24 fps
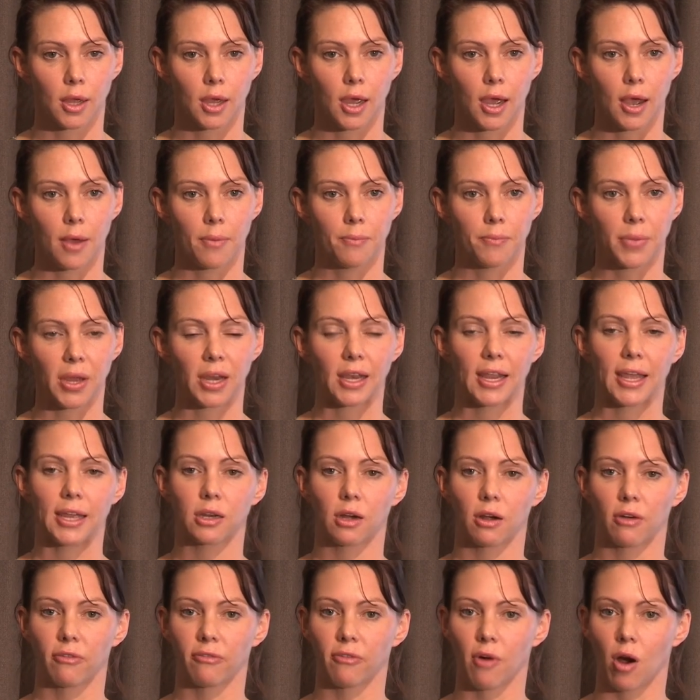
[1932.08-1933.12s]
Um, but land
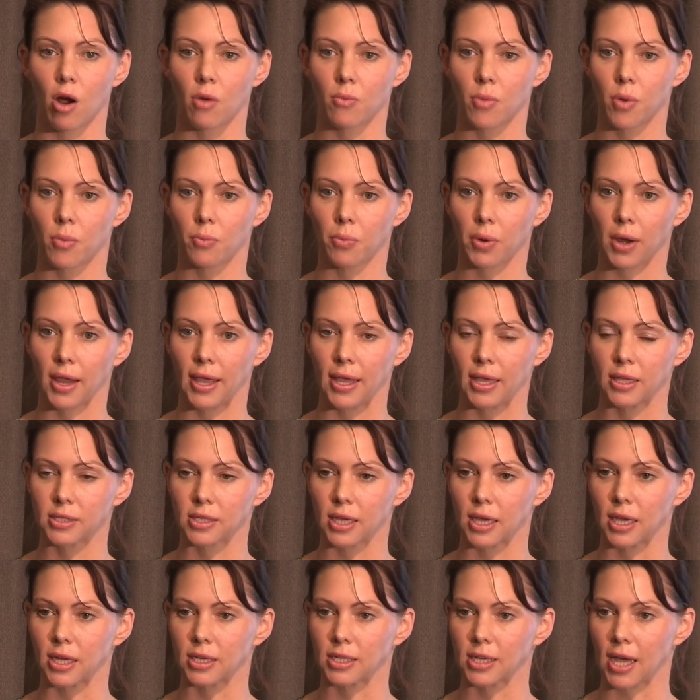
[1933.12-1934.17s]
and environment plans
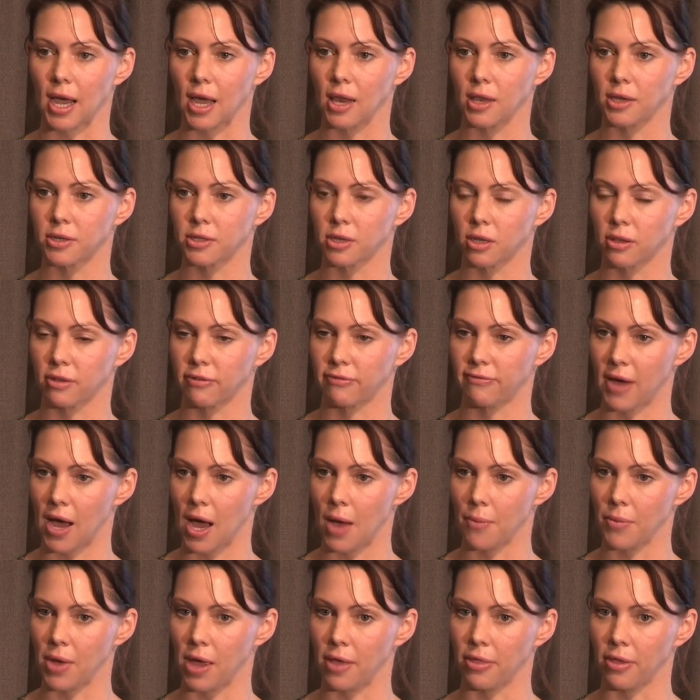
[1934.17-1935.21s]
are tailored to the
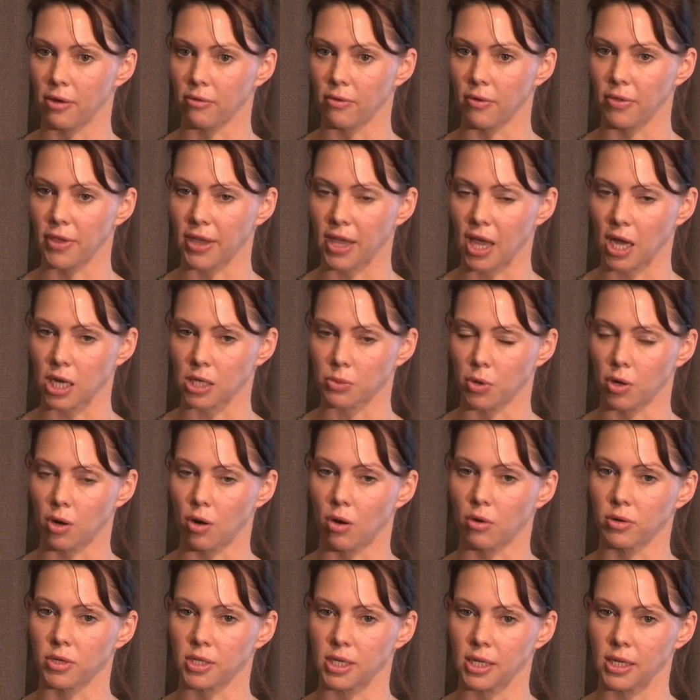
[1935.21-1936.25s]
farm and they're in the catchment
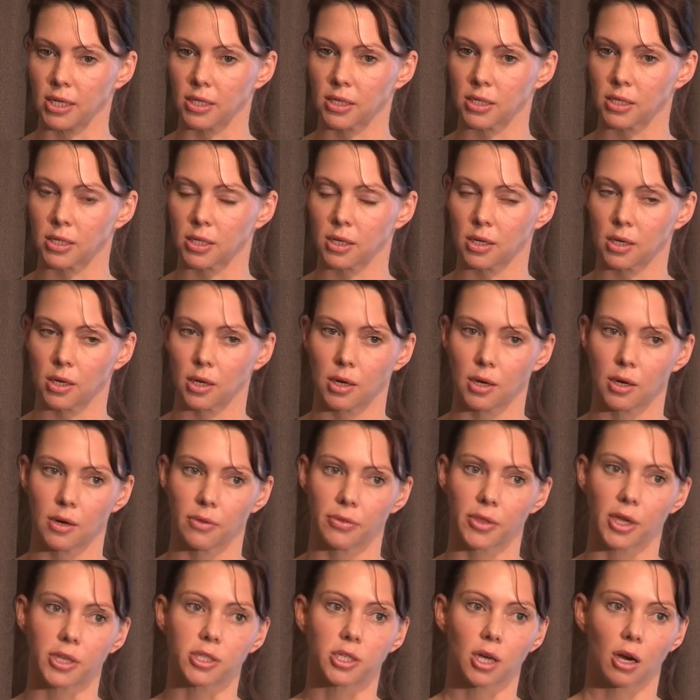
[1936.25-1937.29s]
context.
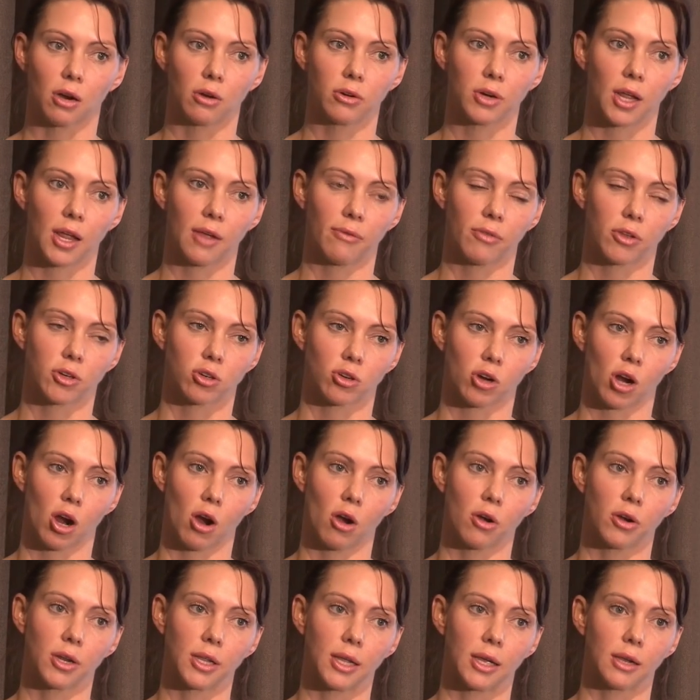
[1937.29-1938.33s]
They don't have the
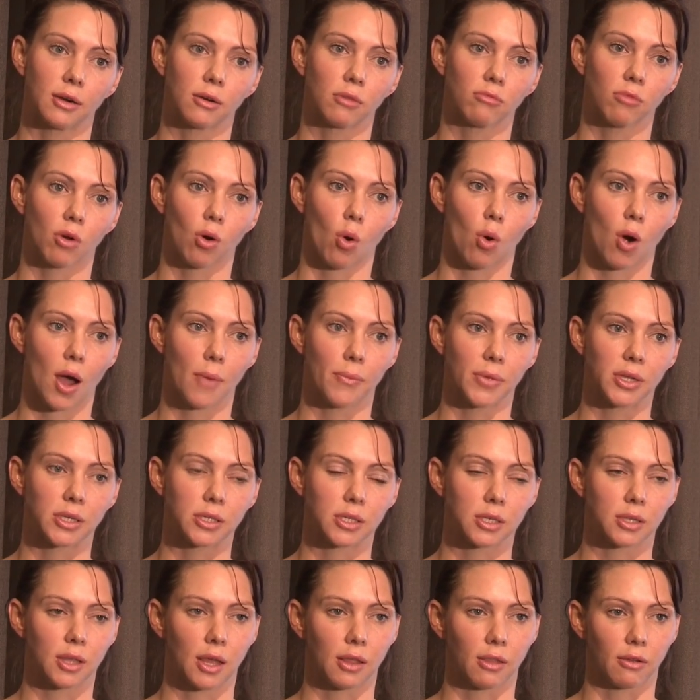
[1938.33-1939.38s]
draconian
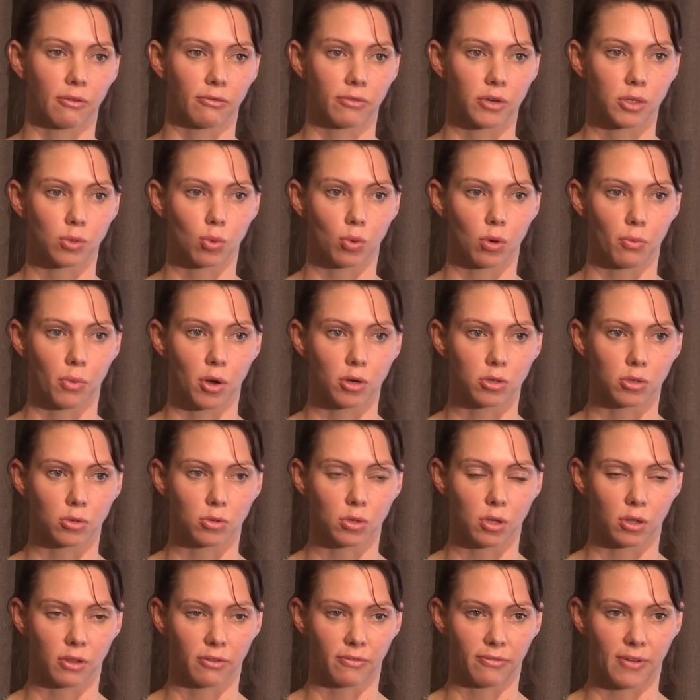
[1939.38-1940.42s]
requirements that the freshwater module
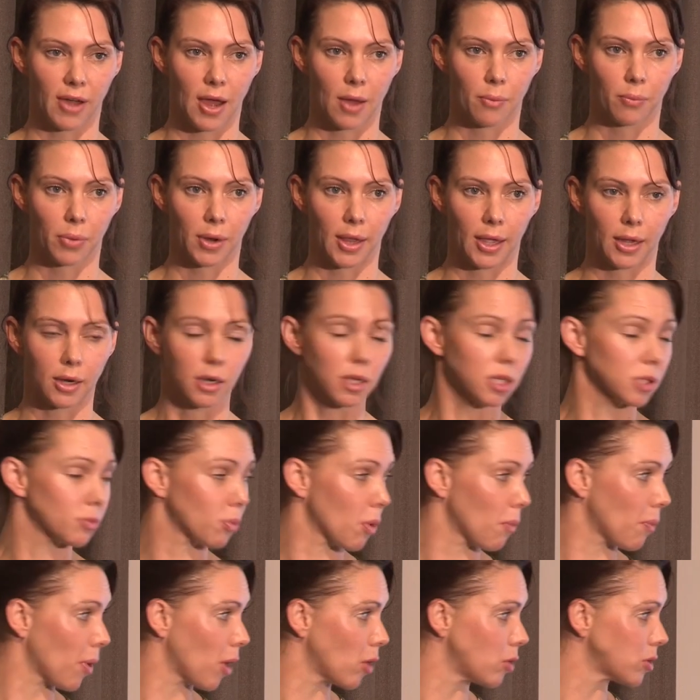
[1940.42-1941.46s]
to the farm plan is
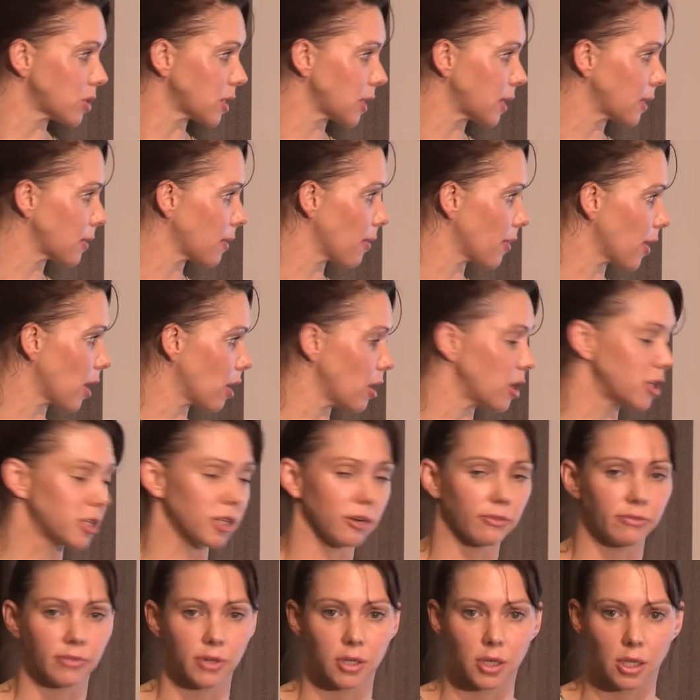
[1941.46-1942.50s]
proposing. They're a
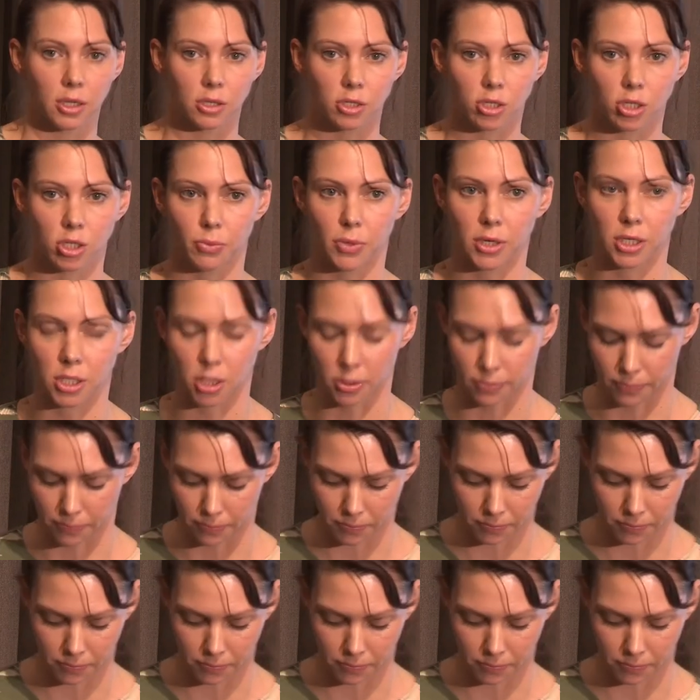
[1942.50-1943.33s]
different instrument.